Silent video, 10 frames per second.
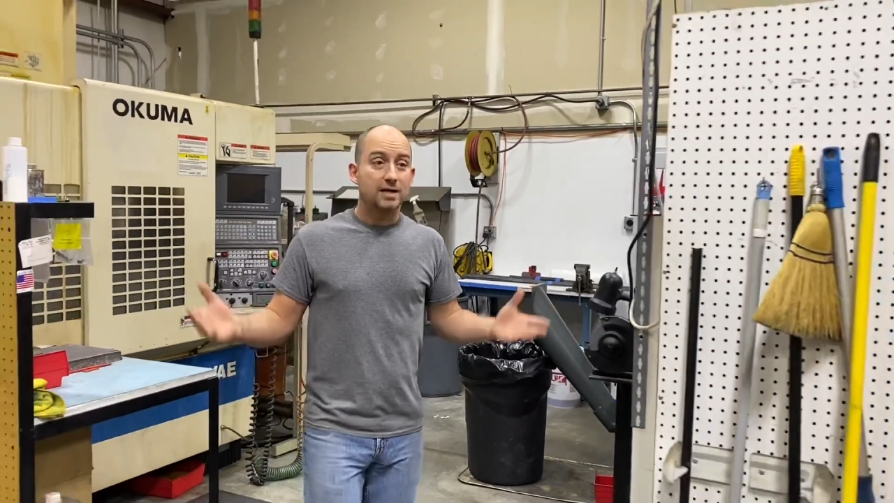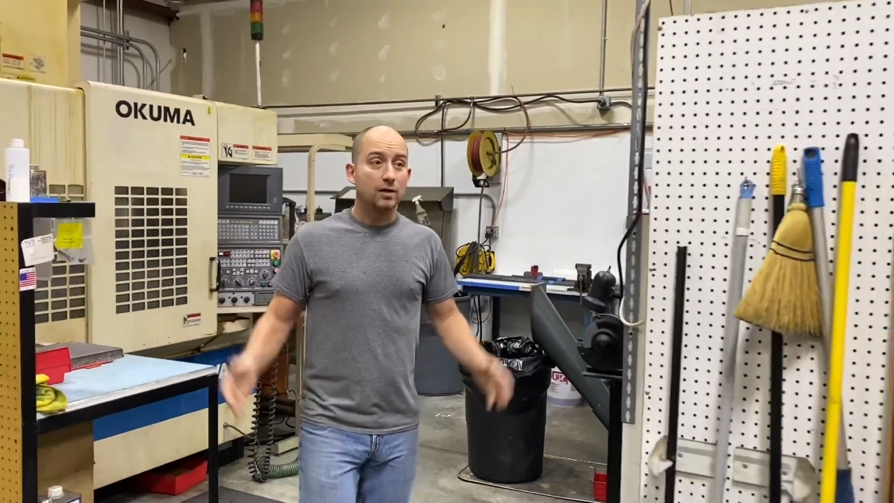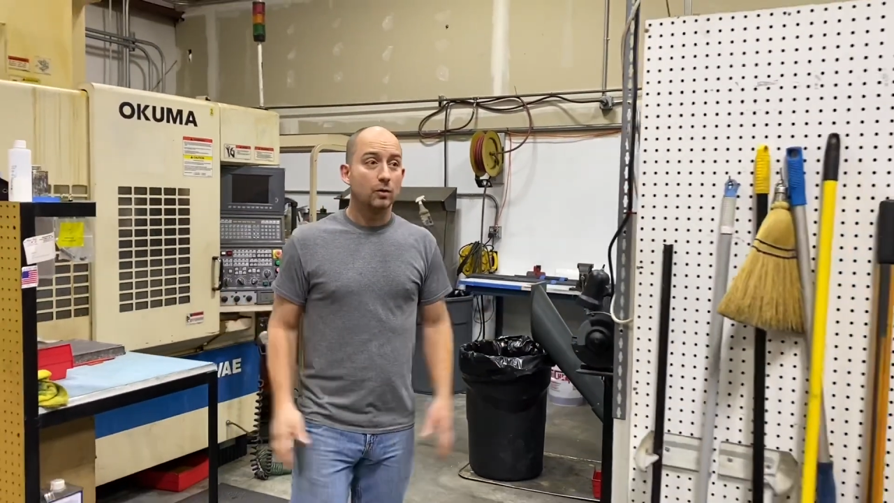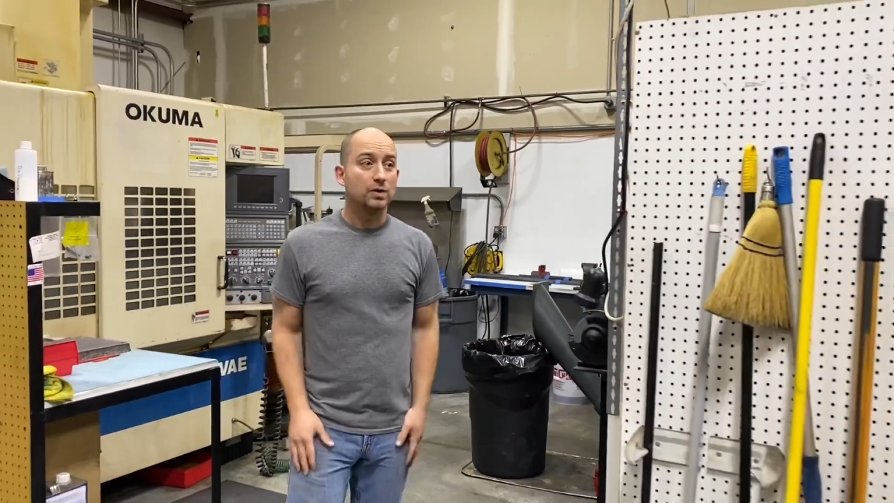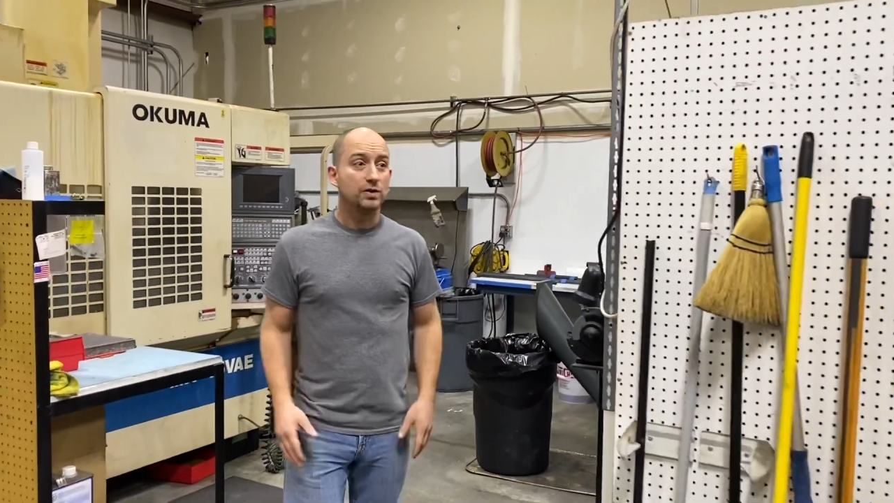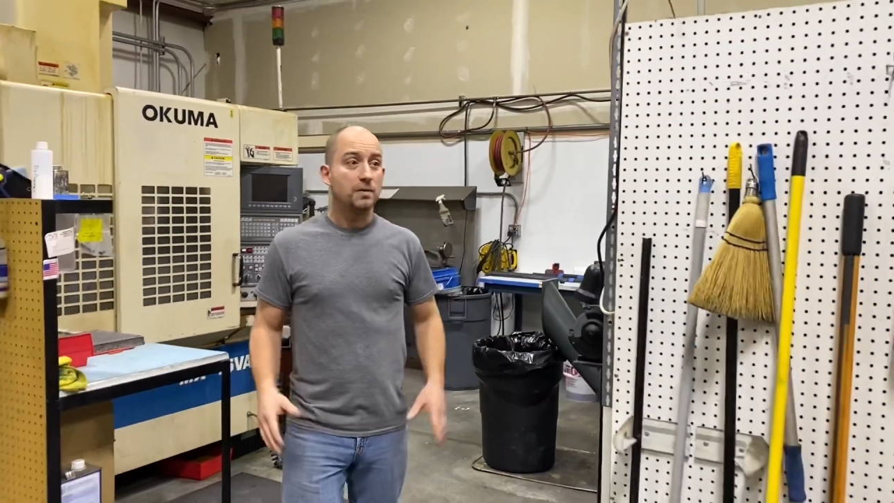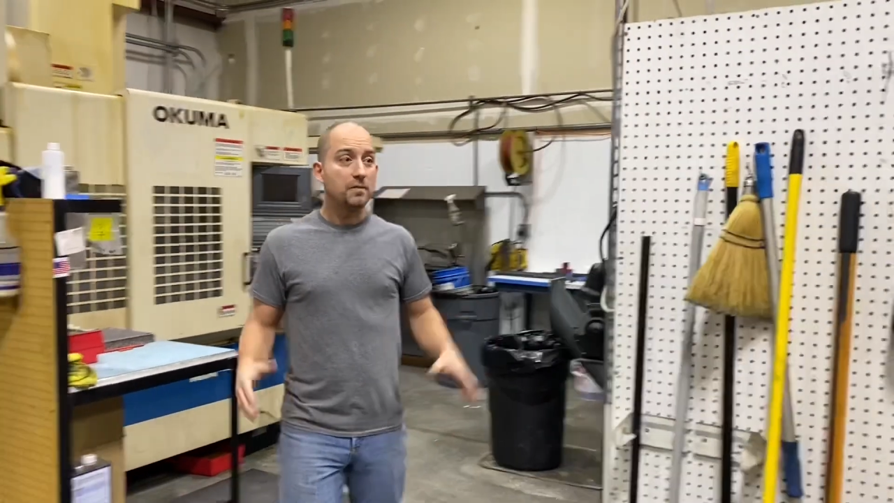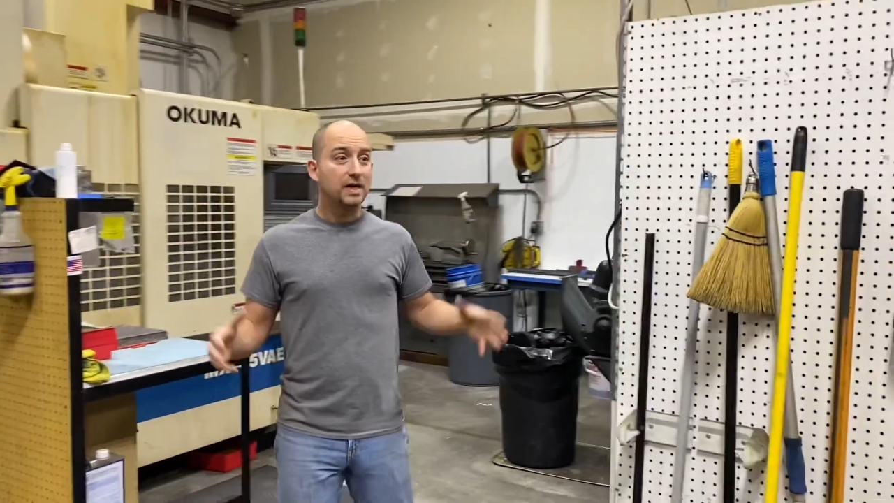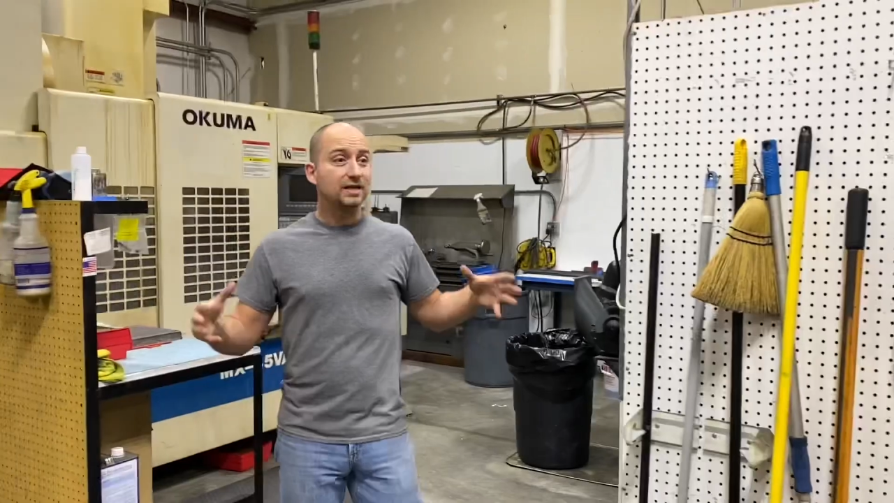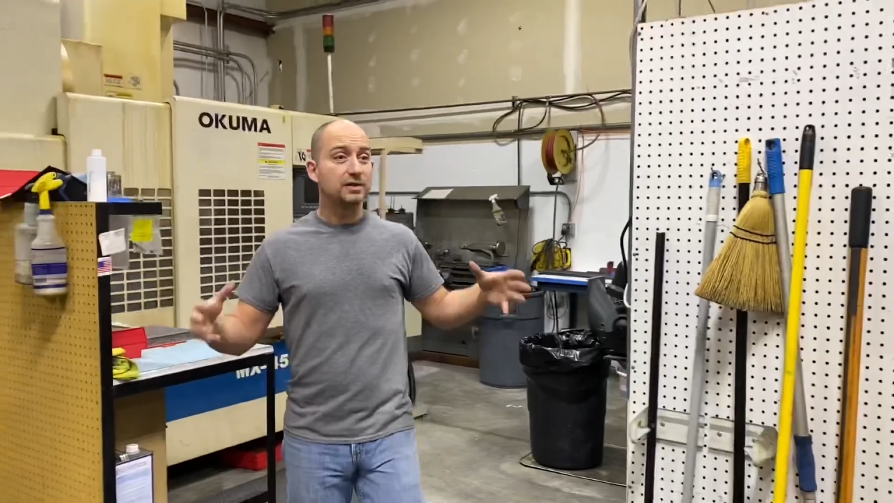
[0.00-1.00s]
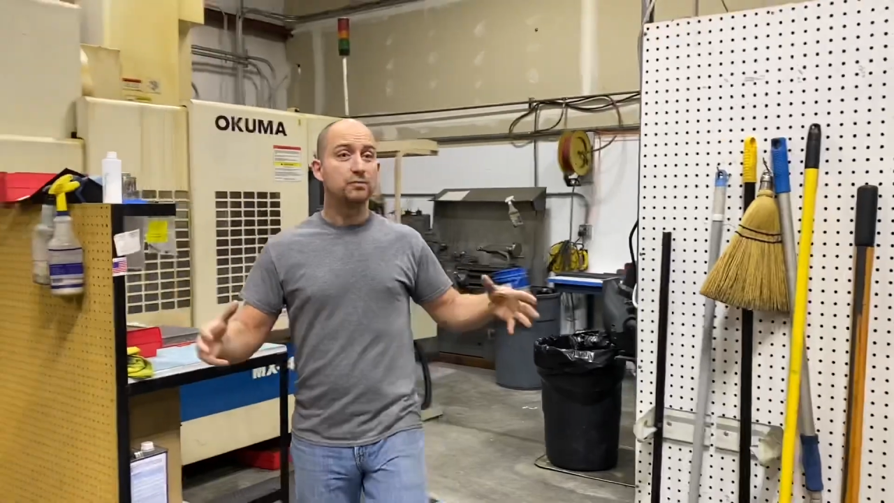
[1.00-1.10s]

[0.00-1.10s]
here we should be able to get this